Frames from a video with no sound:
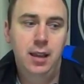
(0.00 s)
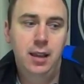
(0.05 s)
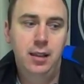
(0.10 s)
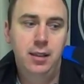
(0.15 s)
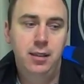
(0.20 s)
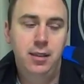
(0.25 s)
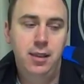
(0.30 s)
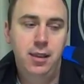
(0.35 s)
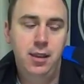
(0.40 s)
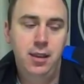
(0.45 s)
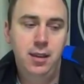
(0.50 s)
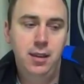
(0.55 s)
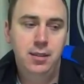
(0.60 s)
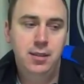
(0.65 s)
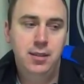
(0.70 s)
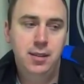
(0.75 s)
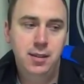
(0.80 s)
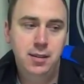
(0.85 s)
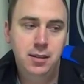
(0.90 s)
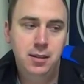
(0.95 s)
the
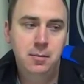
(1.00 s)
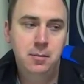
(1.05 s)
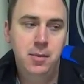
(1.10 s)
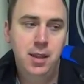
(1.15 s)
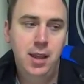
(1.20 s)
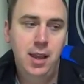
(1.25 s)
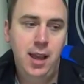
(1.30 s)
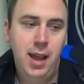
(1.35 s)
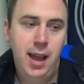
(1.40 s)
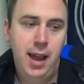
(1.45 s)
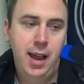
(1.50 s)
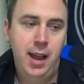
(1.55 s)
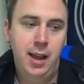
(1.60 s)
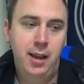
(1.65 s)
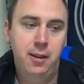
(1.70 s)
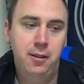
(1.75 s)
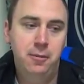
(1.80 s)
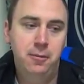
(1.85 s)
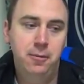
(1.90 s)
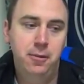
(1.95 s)
system they
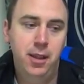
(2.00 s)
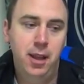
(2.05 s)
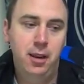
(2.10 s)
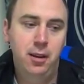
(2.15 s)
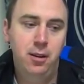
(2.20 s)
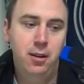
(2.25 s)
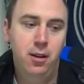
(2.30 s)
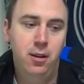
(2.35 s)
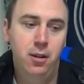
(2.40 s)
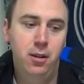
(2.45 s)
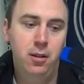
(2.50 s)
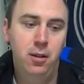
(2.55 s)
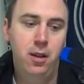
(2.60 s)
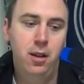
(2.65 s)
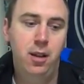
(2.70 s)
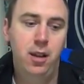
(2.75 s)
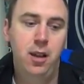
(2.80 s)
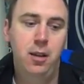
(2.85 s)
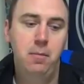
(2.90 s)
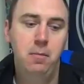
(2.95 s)
have that
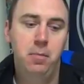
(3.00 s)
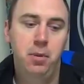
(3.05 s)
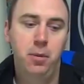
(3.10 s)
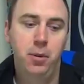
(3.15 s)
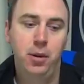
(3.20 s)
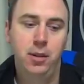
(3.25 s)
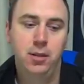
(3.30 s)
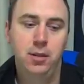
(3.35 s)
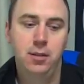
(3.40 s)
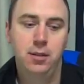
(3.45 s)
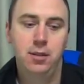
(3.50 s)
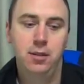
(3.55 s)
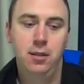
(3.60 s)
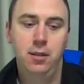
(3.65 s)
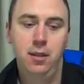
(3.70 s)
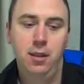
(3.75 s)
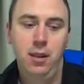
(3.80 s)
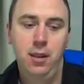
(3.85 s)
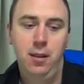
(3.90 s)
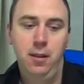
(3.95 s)
inputs
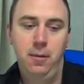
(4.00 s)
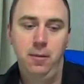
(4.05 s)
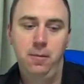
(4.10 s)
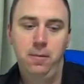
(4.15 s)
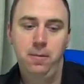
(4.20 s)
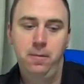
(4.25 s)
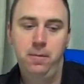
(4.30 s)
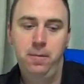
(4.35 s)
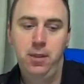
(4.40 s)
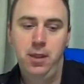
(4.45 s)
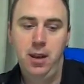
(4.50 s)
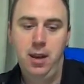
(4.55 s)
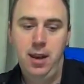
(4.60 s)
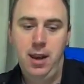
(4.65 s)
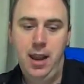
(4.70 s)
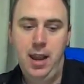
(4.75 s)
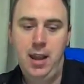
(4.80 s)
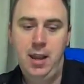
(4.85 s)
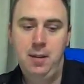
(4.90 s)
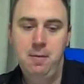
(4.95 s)
the
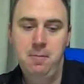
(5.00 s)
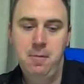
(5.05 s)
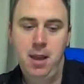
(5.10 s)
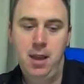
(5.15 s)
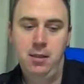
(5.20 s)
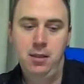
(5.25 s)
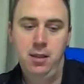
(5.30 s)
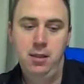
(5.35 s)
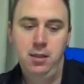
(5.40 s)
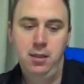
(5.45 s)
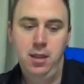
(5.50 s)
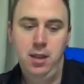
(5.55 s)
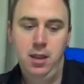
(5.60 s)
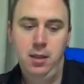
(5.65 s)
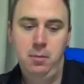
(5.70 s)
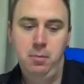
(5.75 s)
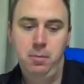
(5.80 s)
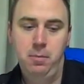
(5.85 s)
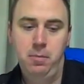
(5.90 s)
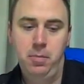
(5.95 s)
name and then
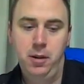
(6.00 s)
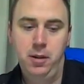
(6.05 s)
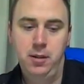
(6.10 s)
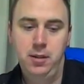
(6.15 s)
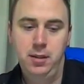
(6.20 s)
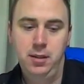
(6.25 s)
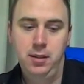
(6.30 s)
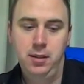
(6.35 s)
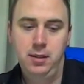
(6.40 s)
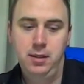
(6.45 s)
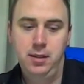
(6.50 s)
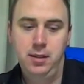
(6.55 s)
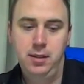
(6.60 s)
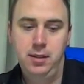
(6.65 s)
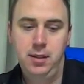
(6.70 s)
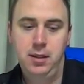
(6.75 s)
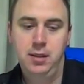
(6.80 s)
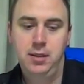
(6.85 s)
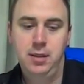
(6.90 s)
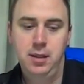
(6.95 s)
the person's
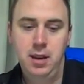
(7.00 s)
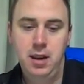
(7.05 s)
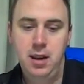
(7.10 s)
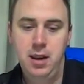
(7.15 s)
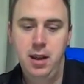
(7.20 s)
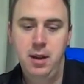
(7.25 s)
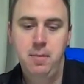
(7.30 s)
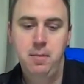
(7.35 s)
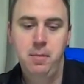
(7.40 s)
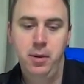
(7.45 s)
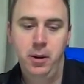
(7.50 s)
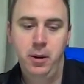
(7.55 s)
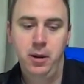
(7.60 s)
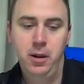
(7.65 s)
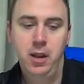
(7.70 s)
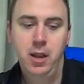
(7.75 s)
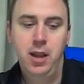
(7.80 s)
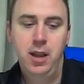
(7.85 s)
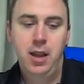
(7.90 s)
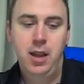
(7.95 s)
citizen
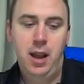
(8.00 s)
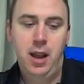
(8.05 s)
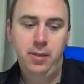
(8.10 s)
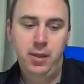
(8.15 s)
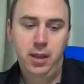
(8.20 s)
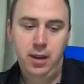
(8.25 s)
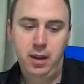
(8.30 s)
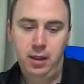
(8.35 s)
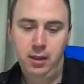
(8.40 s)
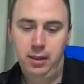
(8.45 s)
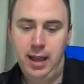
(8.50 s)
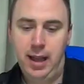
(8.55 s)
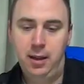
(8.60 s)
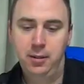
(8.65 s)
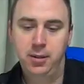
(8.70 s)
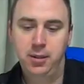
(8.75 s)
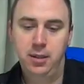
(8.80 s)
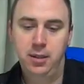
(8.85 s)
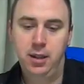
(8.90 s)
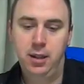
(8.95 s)
number and then
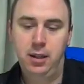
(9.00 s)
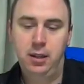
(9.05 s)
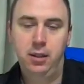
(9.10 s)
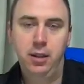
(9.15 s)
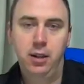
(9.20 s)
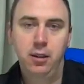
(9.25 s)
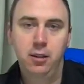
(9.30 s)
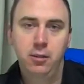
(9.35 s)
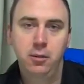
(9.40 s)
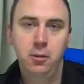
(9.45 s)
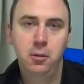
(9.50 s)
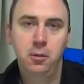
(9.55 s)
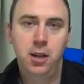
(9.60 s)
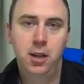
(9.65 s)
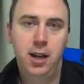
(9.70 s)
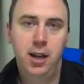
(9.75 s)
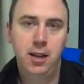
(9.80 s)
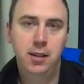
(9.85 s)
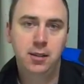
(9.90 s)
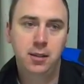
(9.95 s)
allows it to clear through
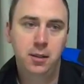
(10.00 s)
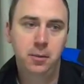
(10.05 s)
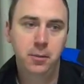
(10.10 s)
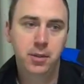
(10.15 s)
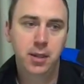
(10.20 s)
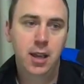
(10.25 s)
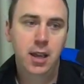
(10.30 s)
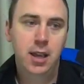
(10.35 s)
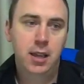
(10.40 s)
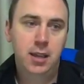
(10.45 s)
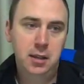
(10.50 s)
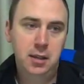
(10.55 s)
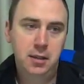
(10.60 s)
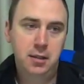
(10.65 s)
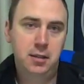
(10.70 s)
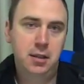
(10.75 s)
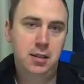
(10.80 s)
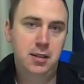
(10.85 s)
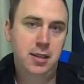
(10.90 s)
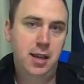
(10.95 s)
customs
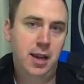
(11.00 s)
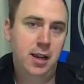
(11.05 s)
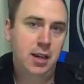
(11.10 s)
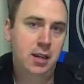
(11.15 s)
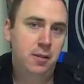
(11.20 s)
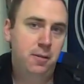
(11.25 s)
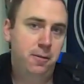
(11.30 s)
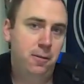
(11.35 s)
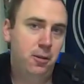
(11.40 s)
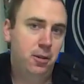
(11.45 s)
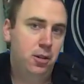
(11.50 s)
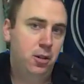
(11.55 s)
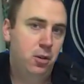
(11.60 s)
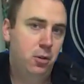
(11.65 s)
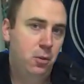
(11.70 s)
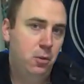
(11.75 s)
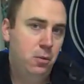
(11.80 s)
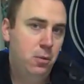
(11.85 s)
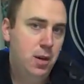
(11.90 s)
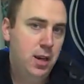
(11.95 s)
is designed for
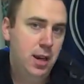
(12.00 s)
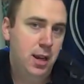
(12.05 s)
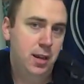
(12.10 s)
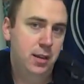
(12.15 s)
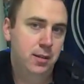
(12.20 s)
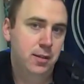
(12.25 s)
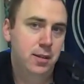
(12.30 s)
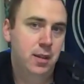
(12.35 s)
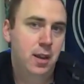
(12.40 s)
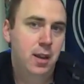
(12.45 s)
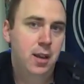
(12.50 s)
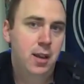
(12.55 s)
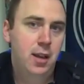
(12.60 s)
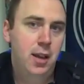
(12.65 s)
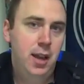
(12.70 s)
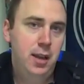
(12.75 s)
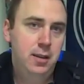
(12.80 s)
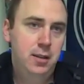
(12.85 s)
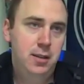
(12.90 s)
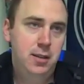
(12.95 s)
Koreans.
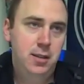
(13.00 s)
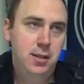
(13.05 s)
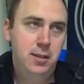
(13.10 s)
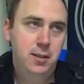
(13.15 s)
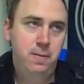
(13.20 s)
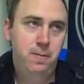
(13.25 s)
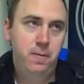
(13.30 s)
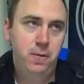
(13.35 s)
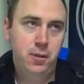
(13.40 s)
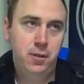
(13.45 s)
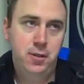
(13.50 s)
For